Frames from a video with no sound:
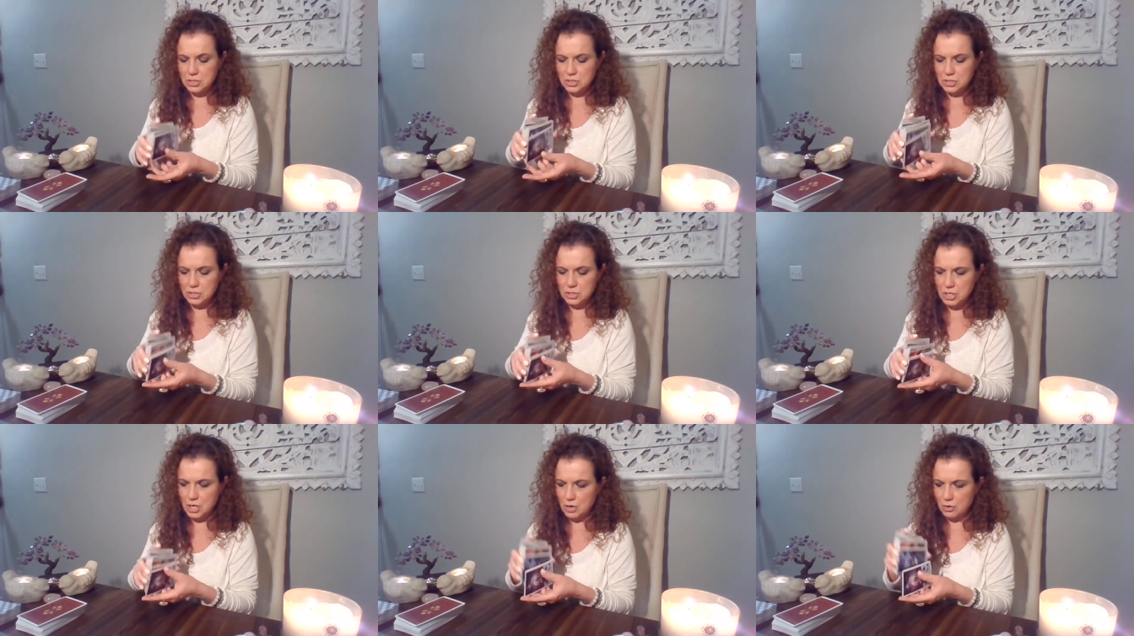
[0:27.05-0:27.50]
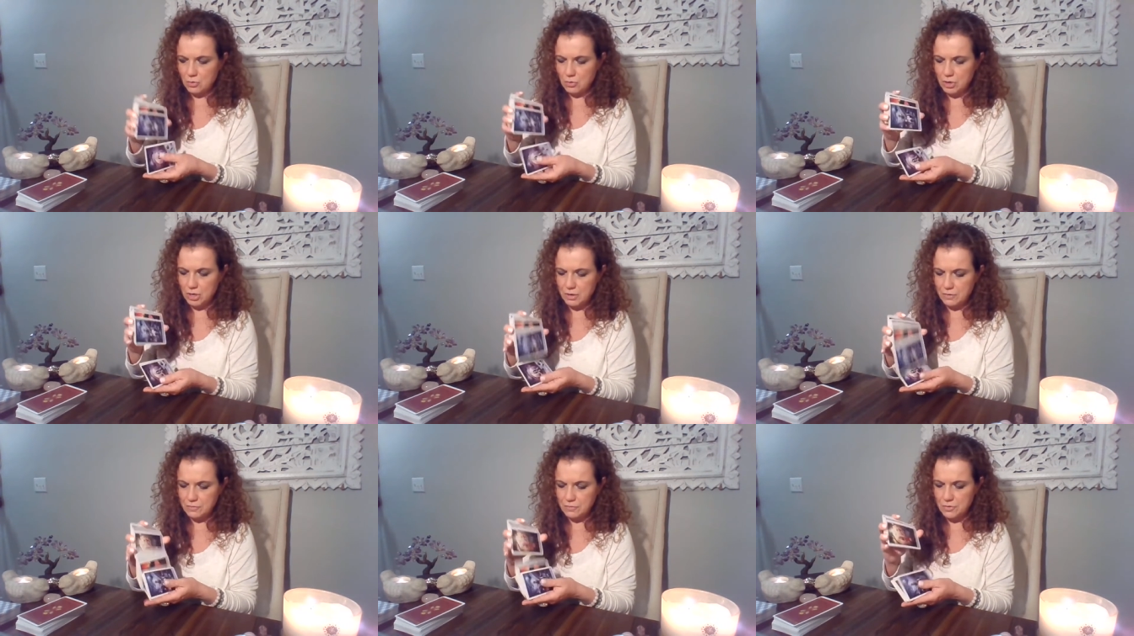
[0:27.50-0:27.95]
So
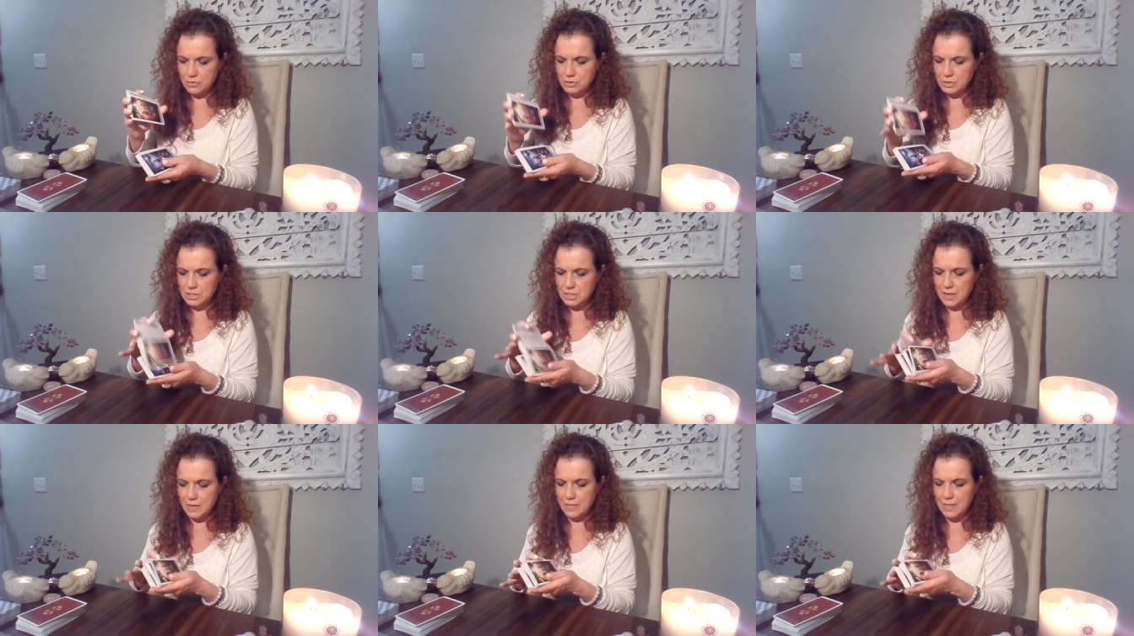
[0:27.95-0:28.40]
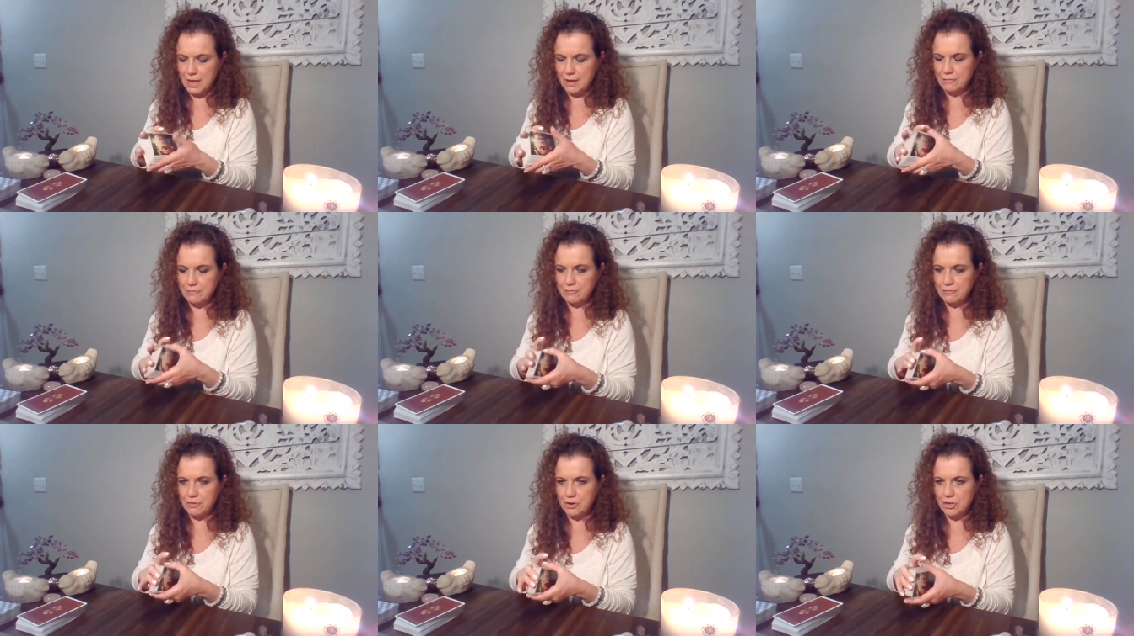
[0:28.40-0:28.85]
we're going to focus on
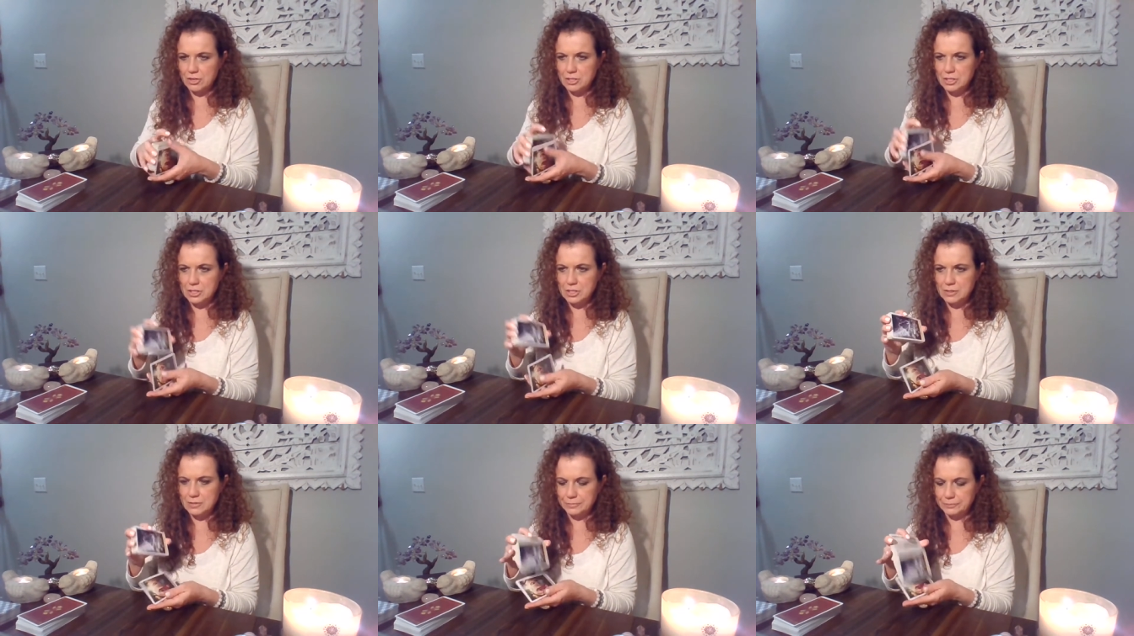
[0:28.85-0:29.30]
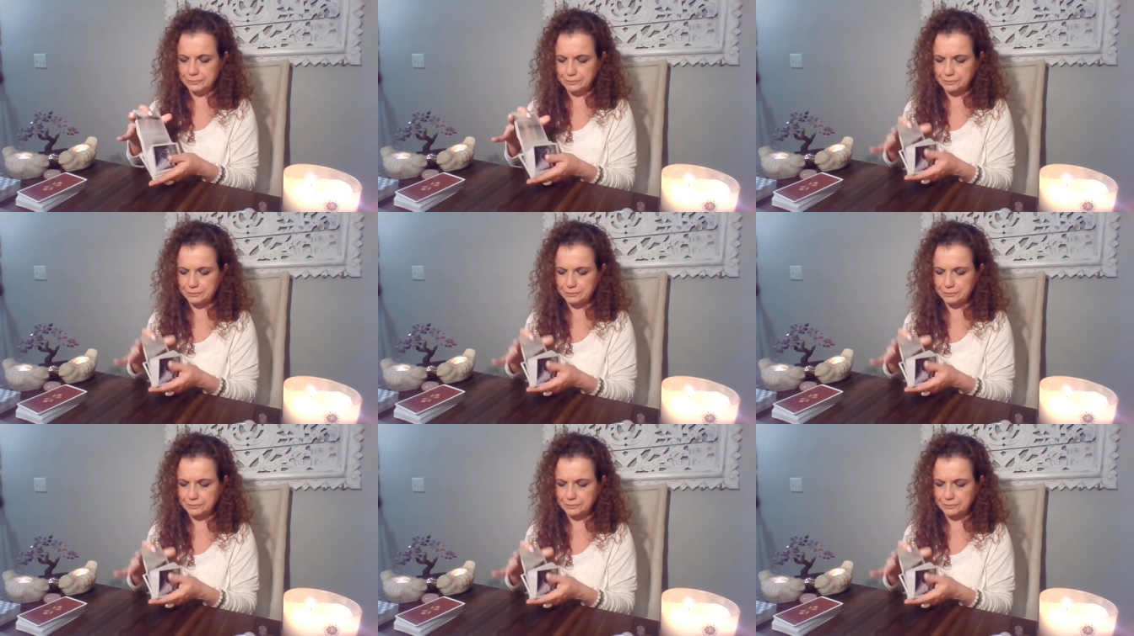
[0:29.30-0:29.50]
that first.